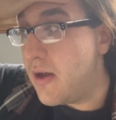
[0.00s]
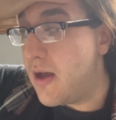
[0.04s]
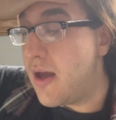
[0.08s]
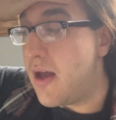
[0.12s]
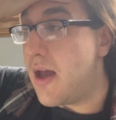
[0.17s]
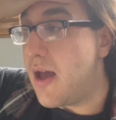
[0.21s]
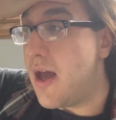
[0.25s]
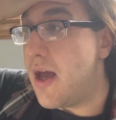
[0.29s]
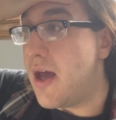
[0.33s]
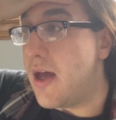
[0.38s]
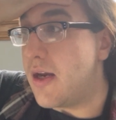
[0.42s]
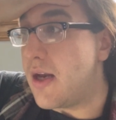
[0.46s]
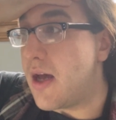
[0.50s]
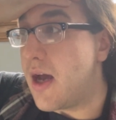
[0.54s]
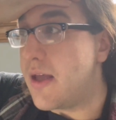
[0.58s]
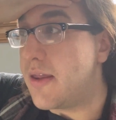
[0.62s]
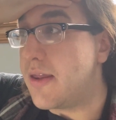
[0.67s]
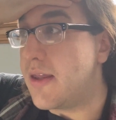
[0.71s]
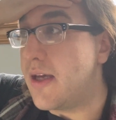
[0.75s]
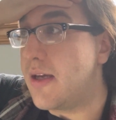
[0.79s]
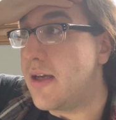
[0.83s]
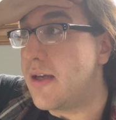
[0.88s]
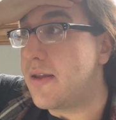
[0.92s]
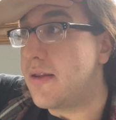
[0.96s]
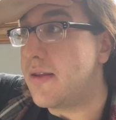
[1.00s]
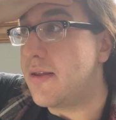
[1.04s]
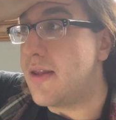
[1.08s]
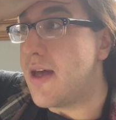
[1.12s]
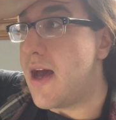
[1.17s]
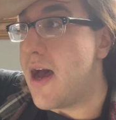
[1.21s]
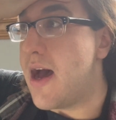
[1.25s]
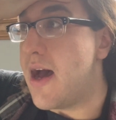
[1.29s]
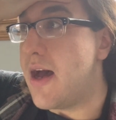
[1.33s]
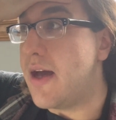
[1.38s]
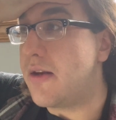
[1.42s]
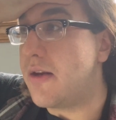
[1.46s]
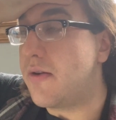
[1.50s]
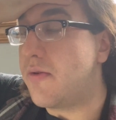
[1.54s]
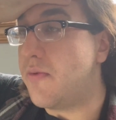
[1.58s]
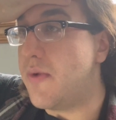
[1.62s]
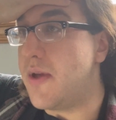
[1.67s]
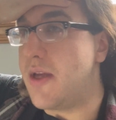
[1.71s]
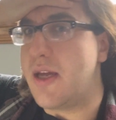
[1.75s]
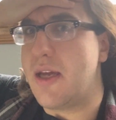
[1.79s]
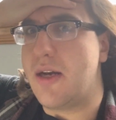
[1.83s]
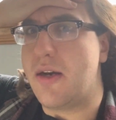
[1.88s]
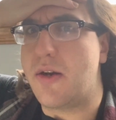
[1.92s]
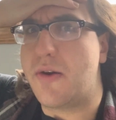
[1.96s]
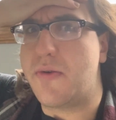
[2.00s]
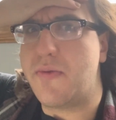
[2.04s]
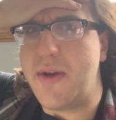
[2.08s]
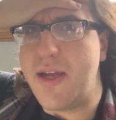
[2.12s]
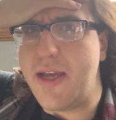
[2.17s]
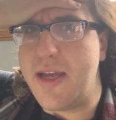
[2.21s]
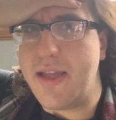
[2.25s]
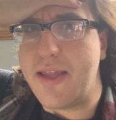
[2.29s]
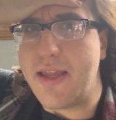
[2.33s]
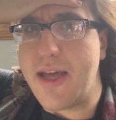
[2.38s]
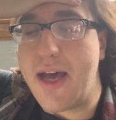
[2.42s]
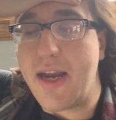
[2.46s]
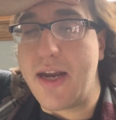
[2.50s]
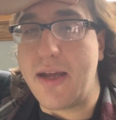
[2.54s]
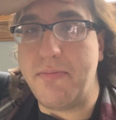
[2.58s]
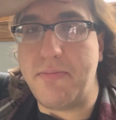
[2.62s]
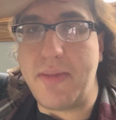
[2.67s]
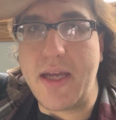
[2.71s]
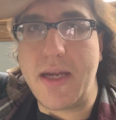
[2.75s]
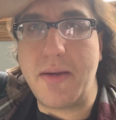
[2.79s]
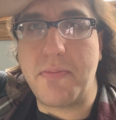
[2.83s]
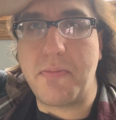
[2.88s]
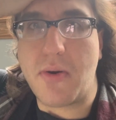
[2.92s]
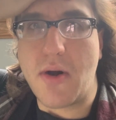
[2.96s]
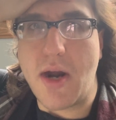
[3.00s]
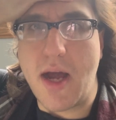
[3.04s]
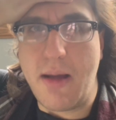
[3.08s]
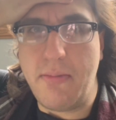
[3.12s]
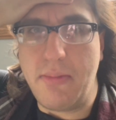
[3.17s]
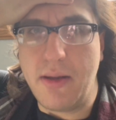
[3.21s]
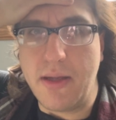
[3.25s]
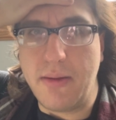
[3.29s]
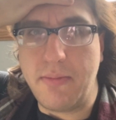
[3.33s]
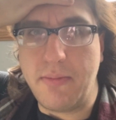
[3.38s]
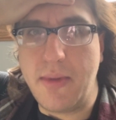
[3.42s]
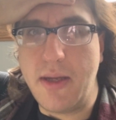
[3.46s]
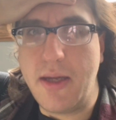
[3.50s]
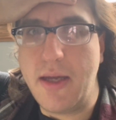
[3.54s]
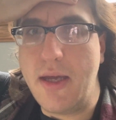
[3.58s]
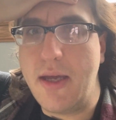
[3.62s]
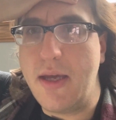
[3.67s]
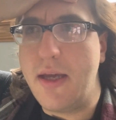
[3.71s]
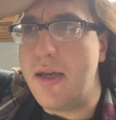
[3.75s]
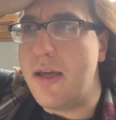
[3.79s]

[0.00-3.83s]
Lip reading: And I think that we can agree that a big problem,